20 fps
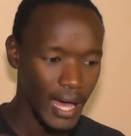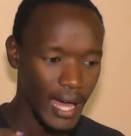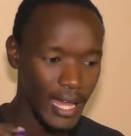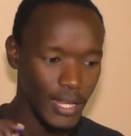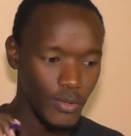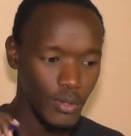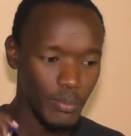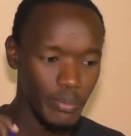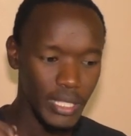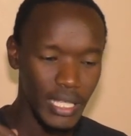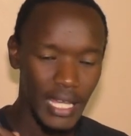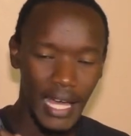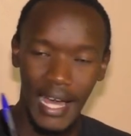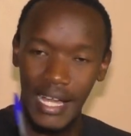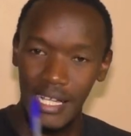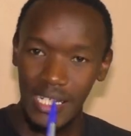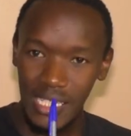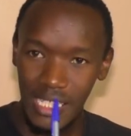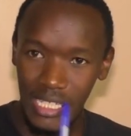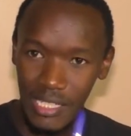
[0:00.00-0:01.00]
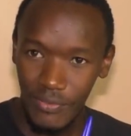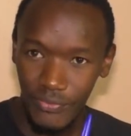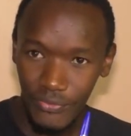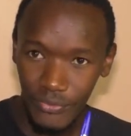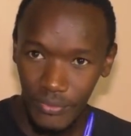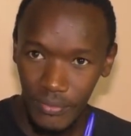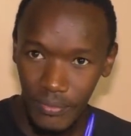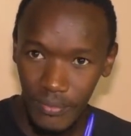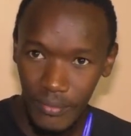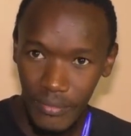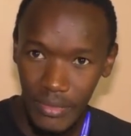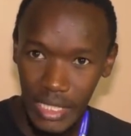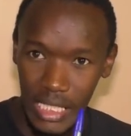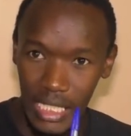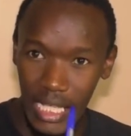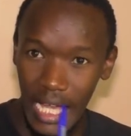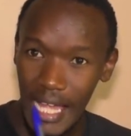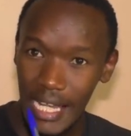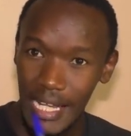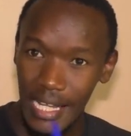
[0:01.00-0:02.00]
and will be active
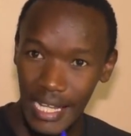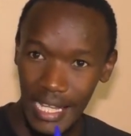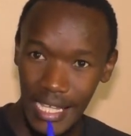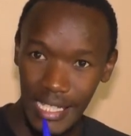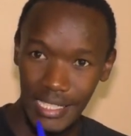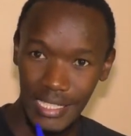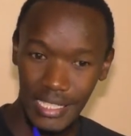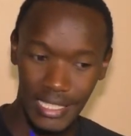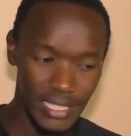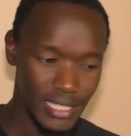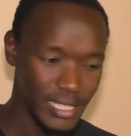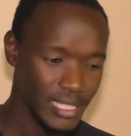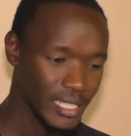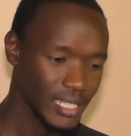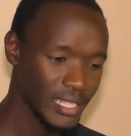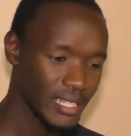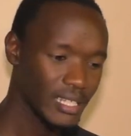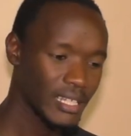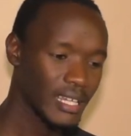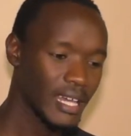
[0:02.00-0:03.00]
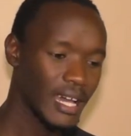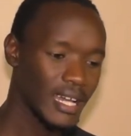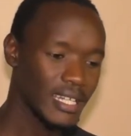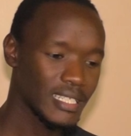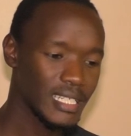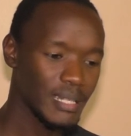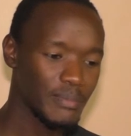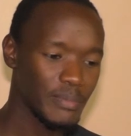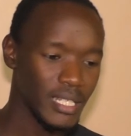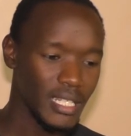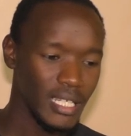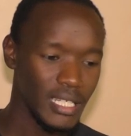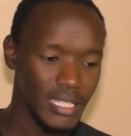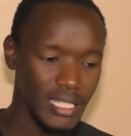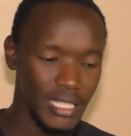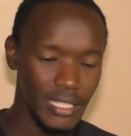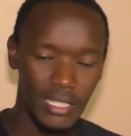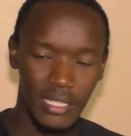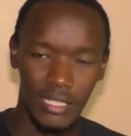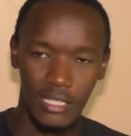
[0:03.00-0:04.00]
unless I
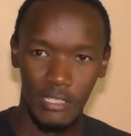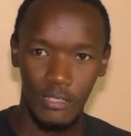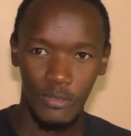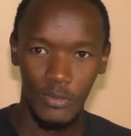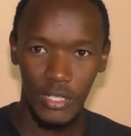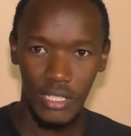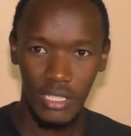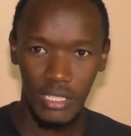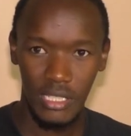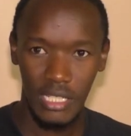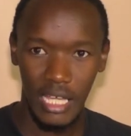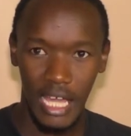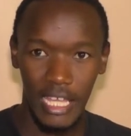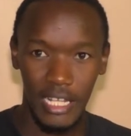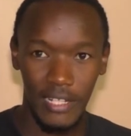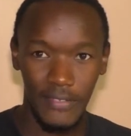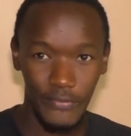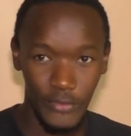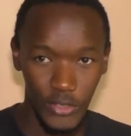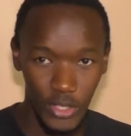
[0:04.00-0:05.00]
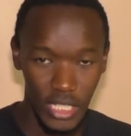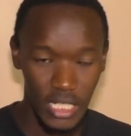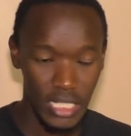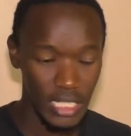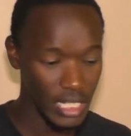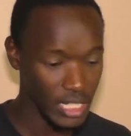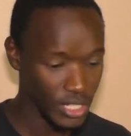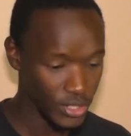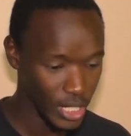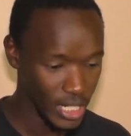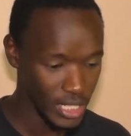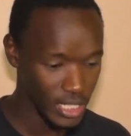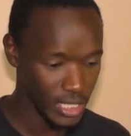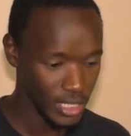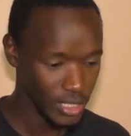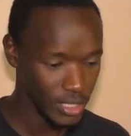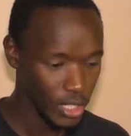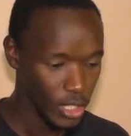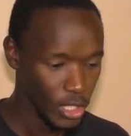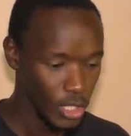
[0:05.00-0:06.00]
terminate it, in what? I revoke it in
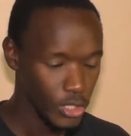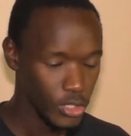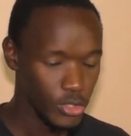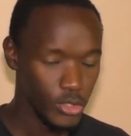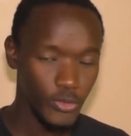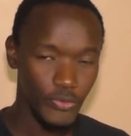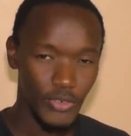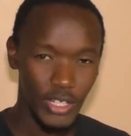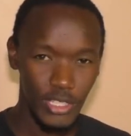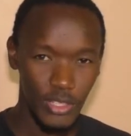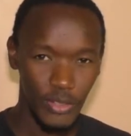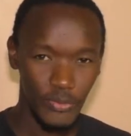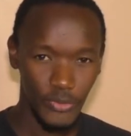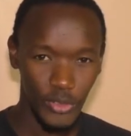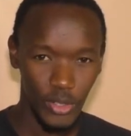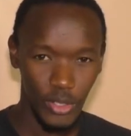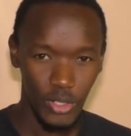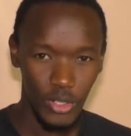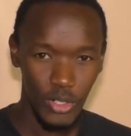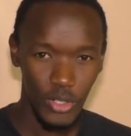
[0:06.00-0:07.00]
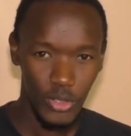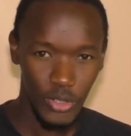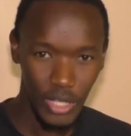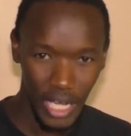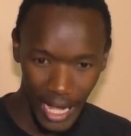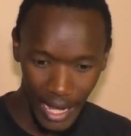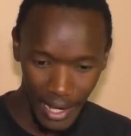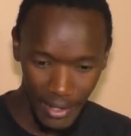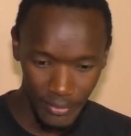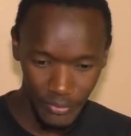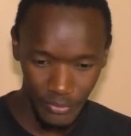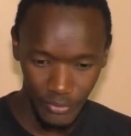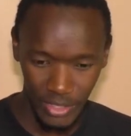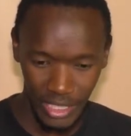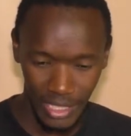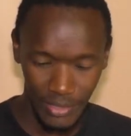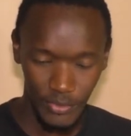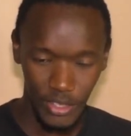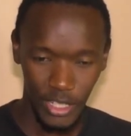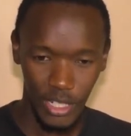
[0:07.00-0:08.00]
writing. So first of all, you have
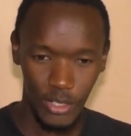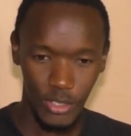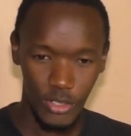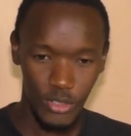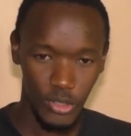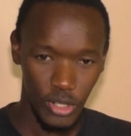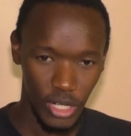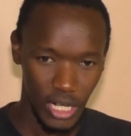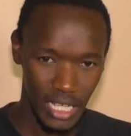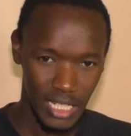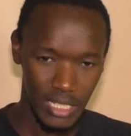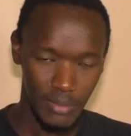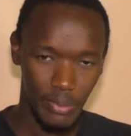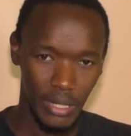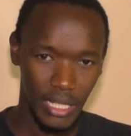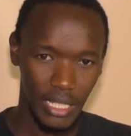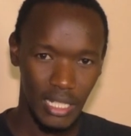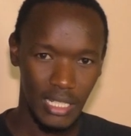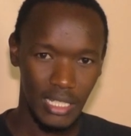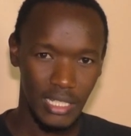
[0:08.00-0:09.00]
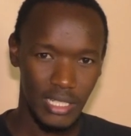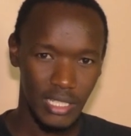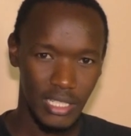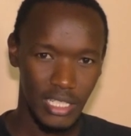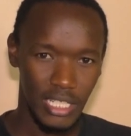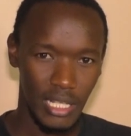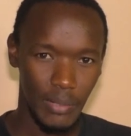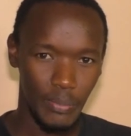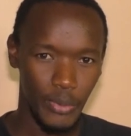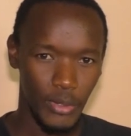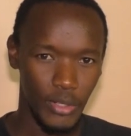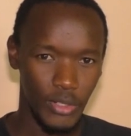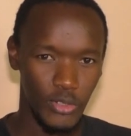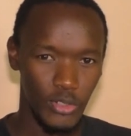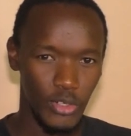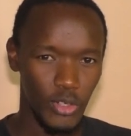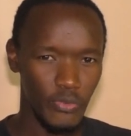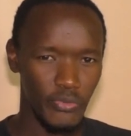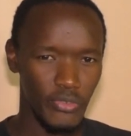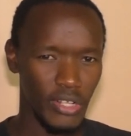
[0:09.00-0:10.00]
given out your right, but then it reaches a point
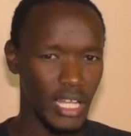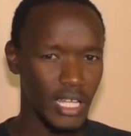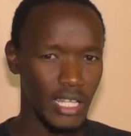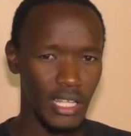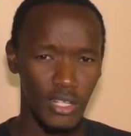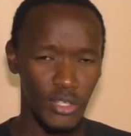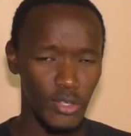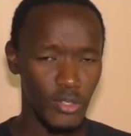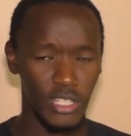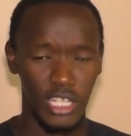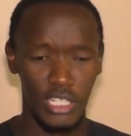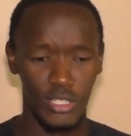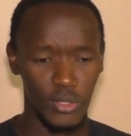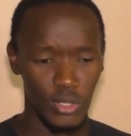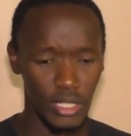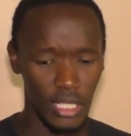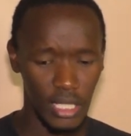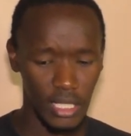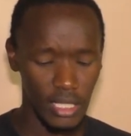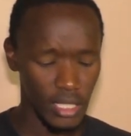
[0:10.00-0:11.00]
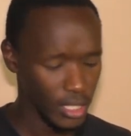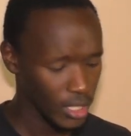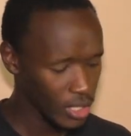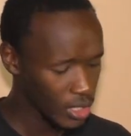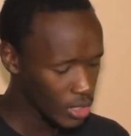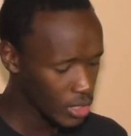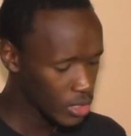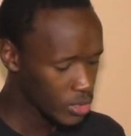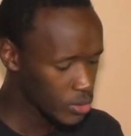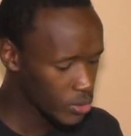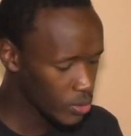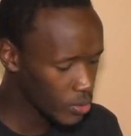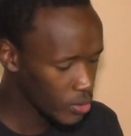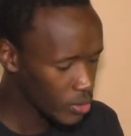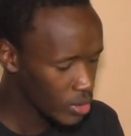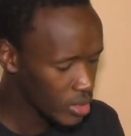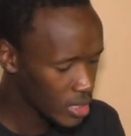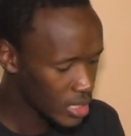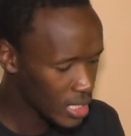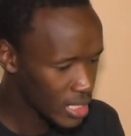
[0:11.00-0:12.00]
you don't feel like, no, that's okay.
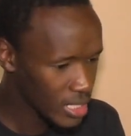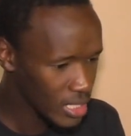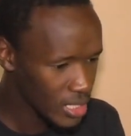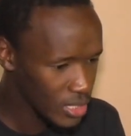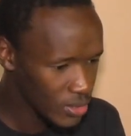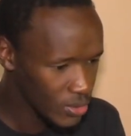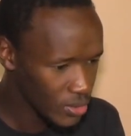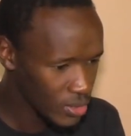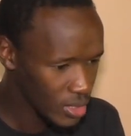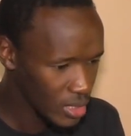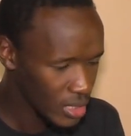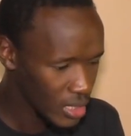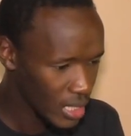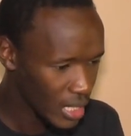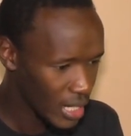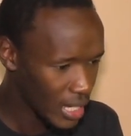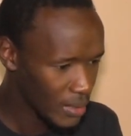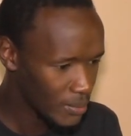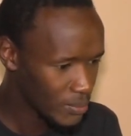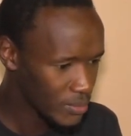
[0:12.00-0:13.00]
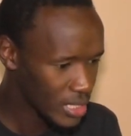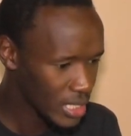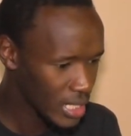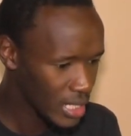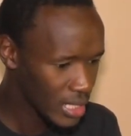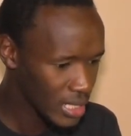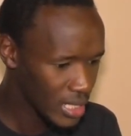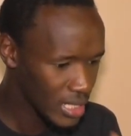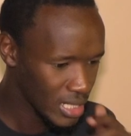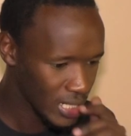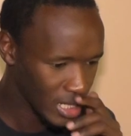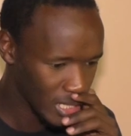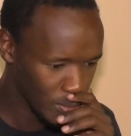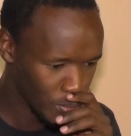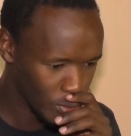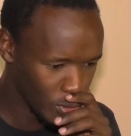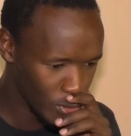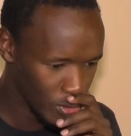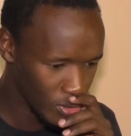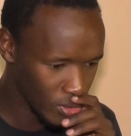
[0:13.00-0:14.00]
So the reason I'm saying this is
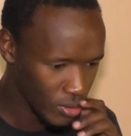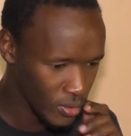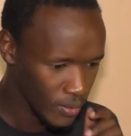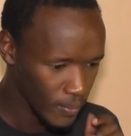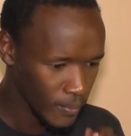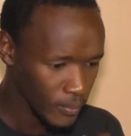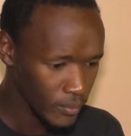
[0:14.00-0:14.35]
because